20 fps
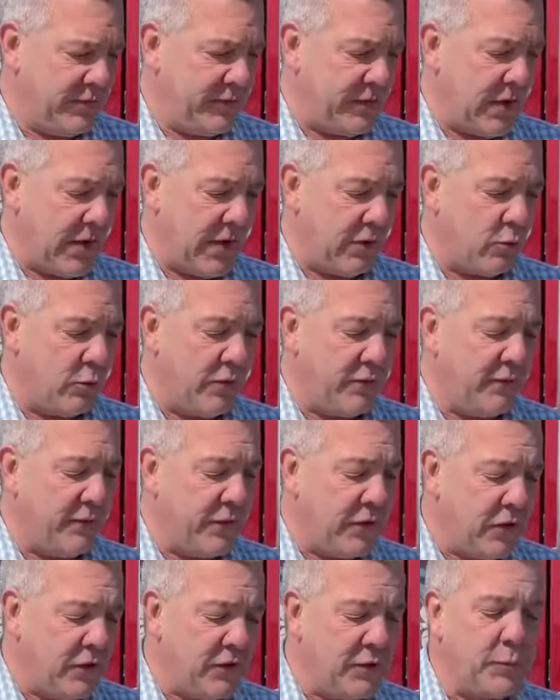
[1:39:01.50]
got
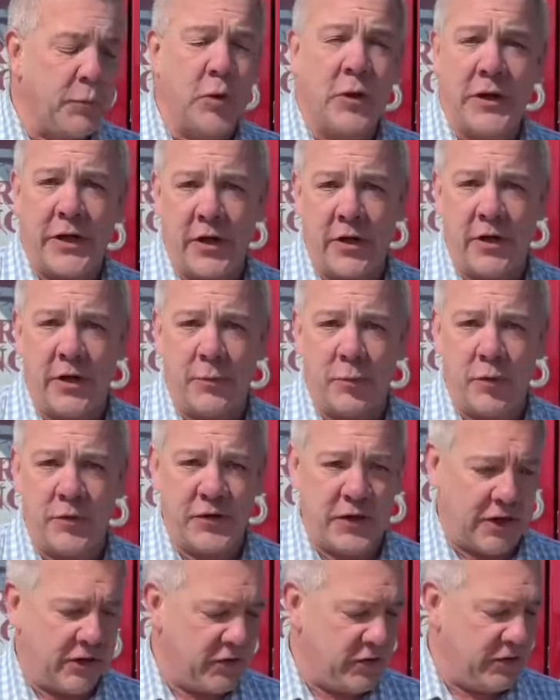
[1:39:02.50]
reverse polarity
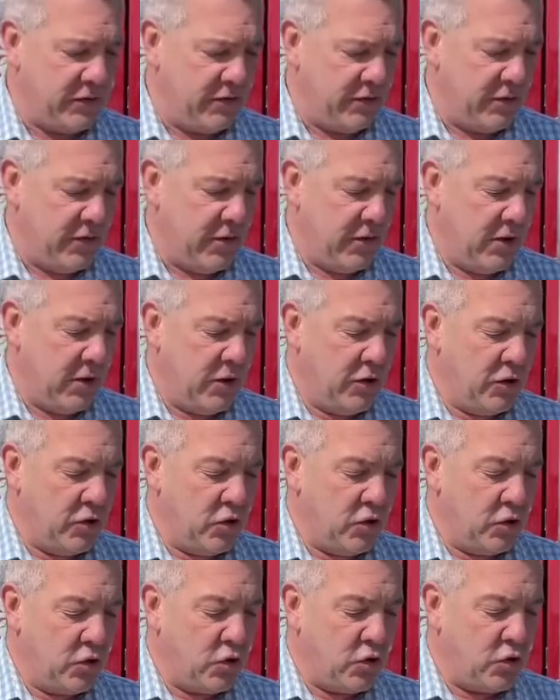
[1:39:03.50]
protection,
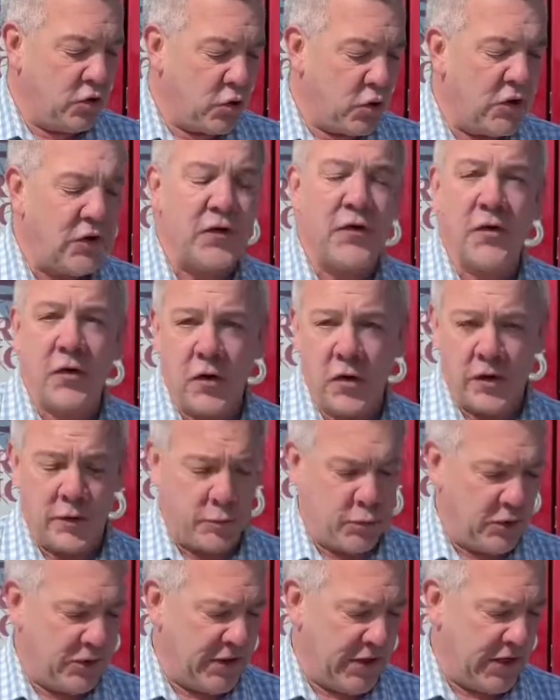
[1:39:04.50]
short circuit
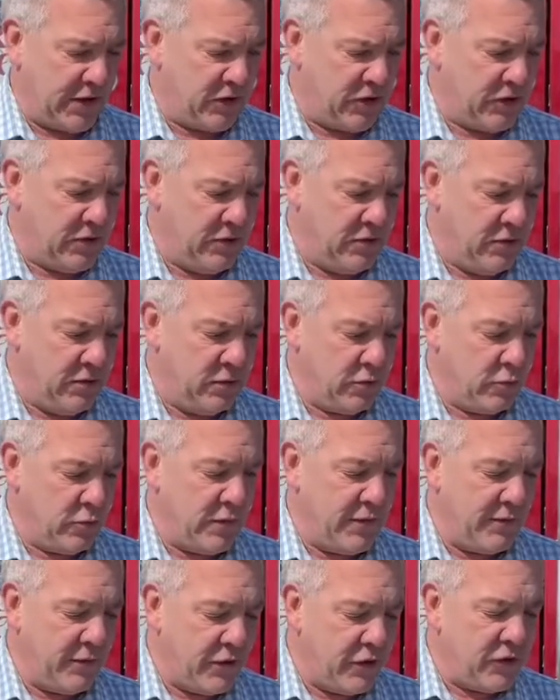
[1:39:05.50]
protection,
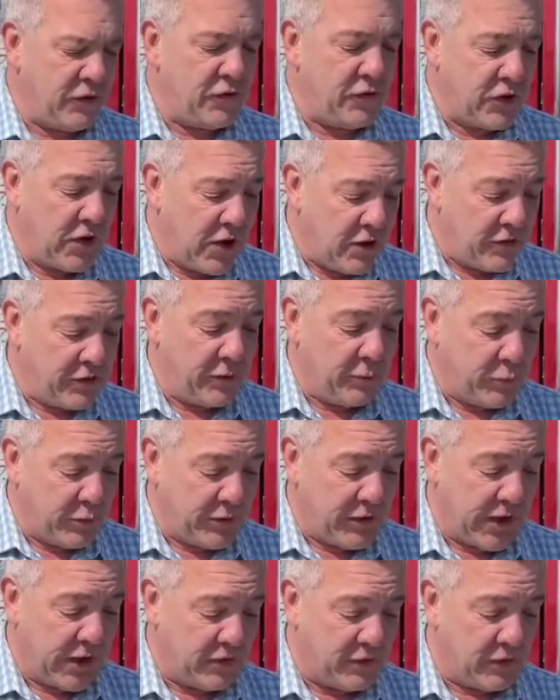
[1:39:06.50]
reverse charging
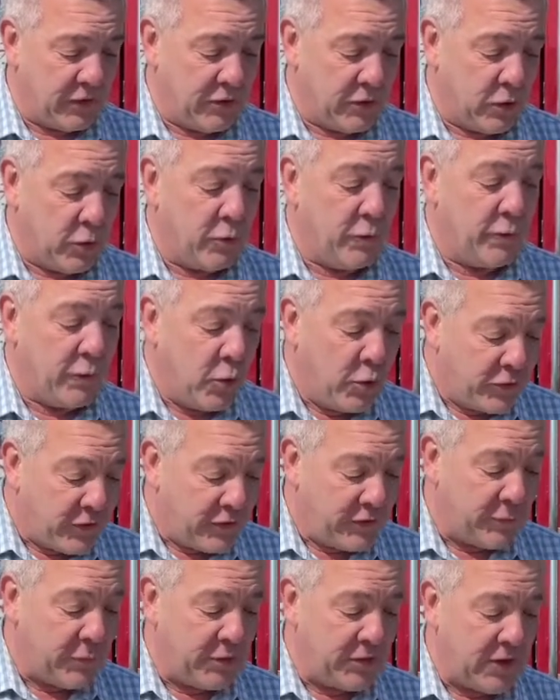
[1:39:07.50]
protection, low
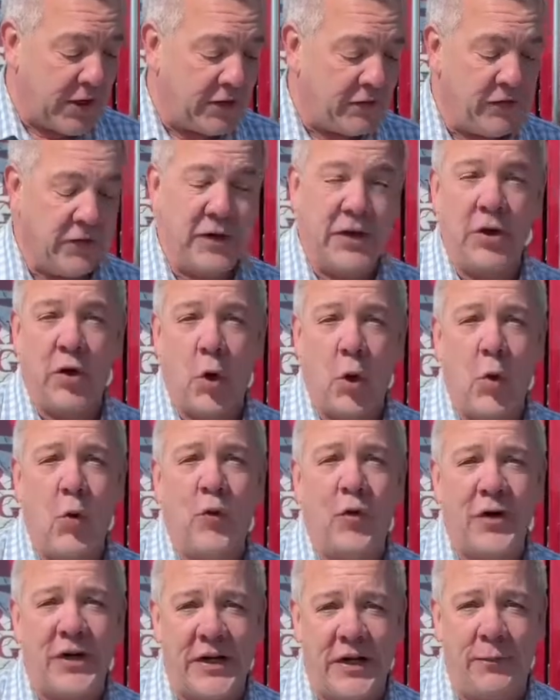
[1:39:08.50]
voltage protection, and
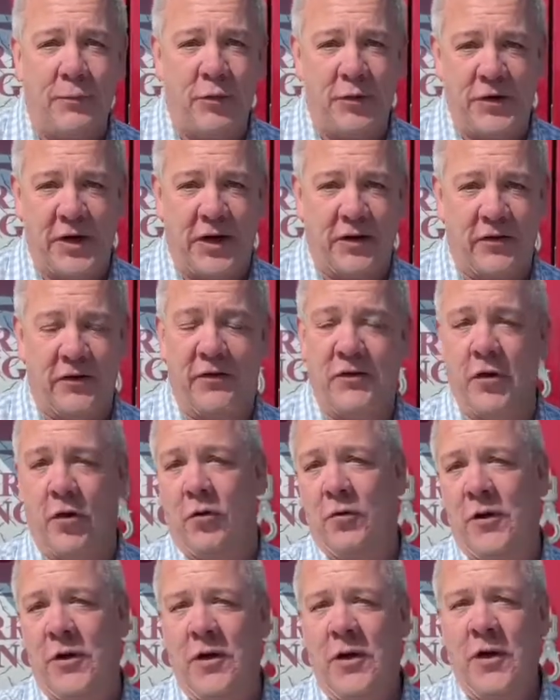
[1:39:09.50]
overheat protection. So
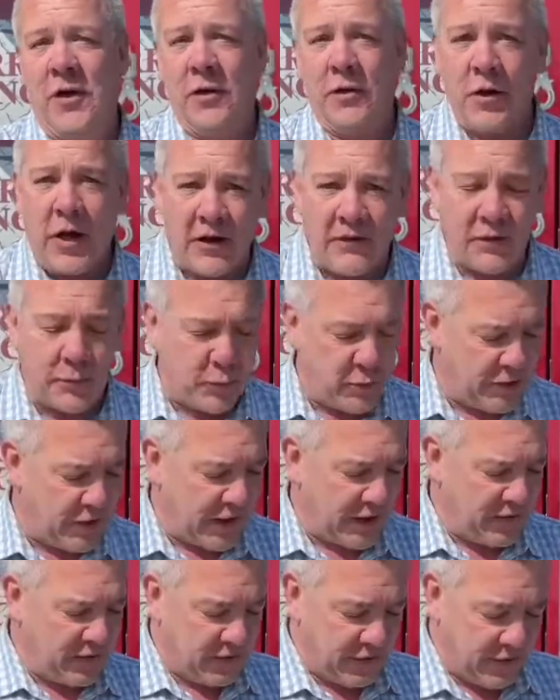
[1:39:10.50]
lots of
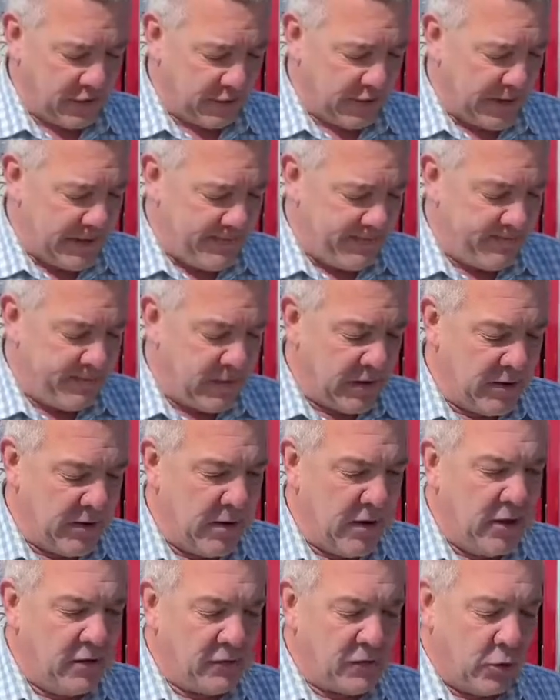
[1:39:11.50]
protection there, right?
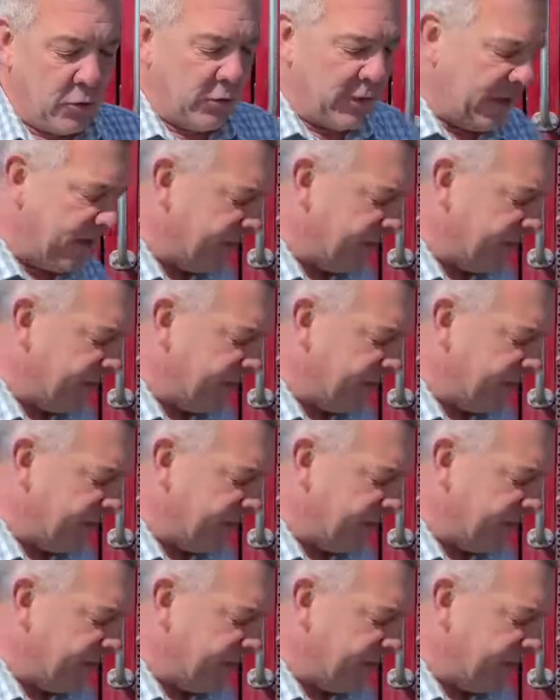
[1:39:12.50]
So we're going